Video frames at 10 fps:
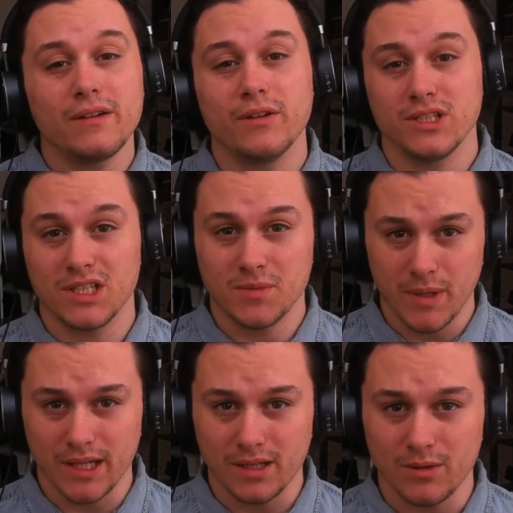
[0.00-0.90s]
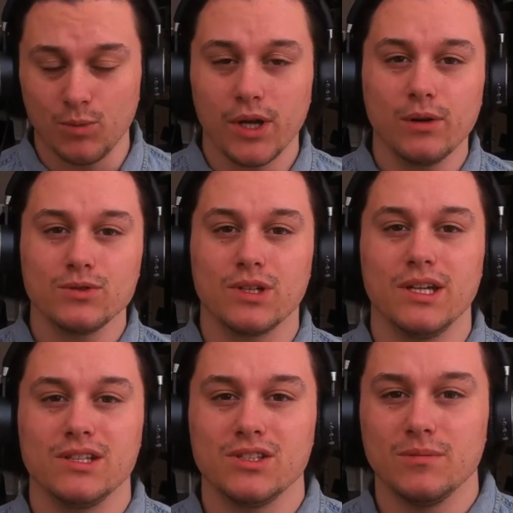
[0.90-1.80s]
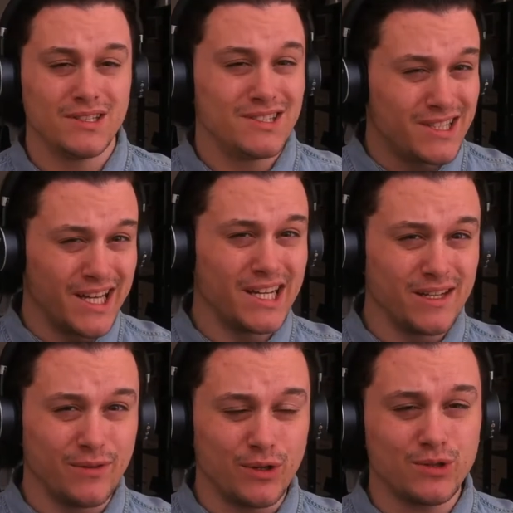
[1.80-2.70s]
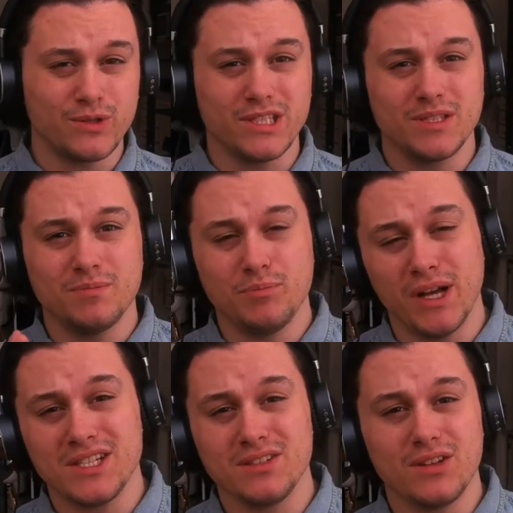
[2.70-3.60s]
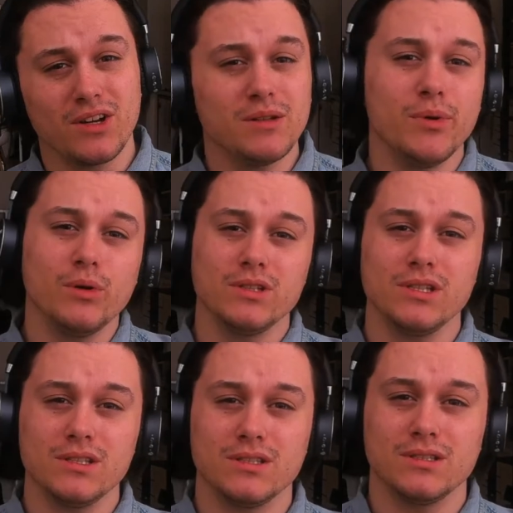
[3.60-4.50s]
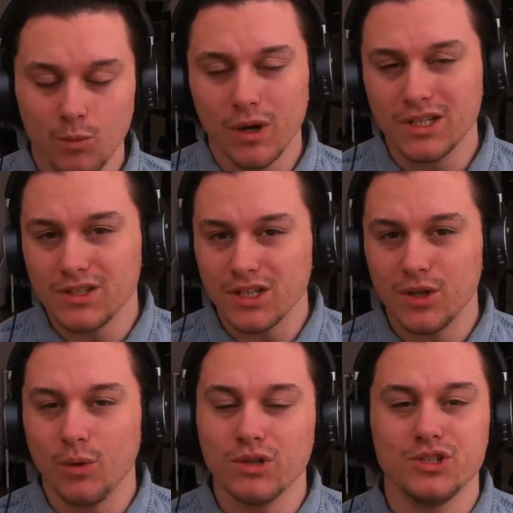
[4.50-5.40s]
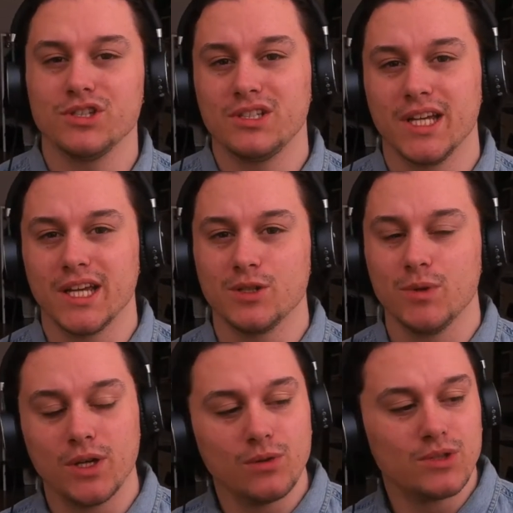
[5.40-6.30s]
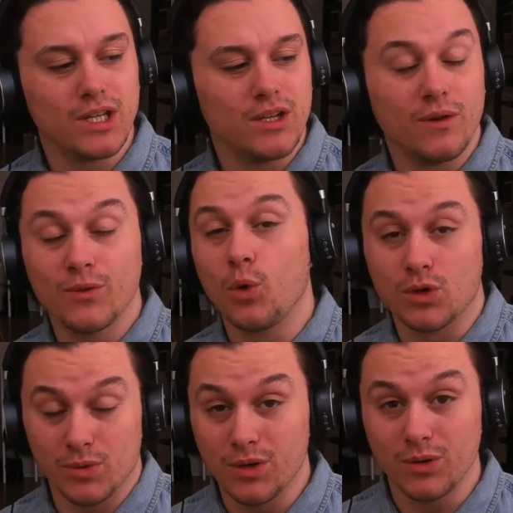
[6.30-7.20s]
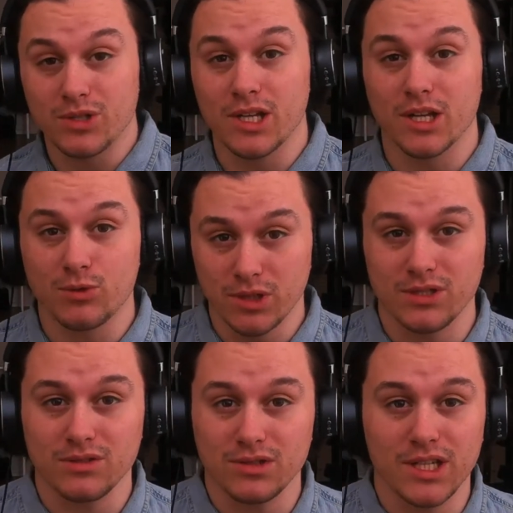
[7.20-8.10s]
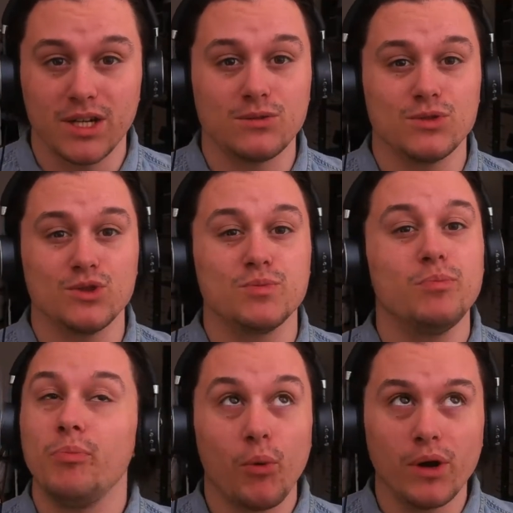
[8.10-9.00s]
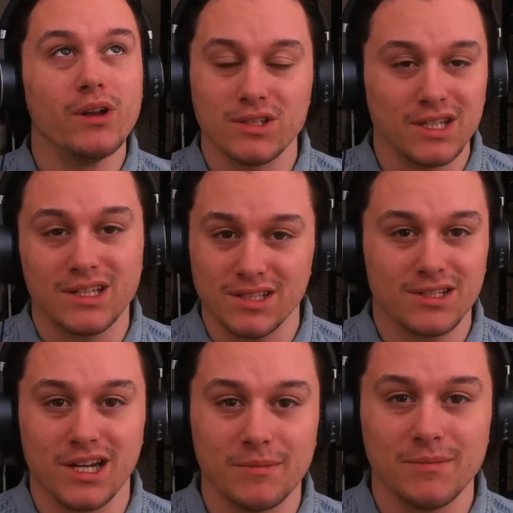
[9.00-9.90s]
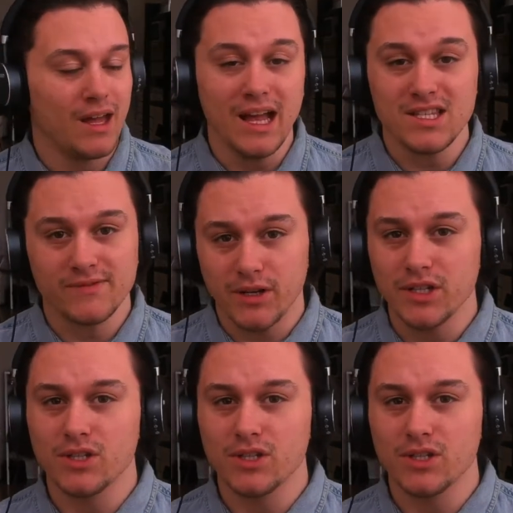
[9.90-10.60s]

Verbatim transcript: of us expected, we're going to get some 2nd anniversary special login bonuses, where it's not only just tickets. We're going to get, of course, we're going to get crystals. They're going to spoil us at this time. And some various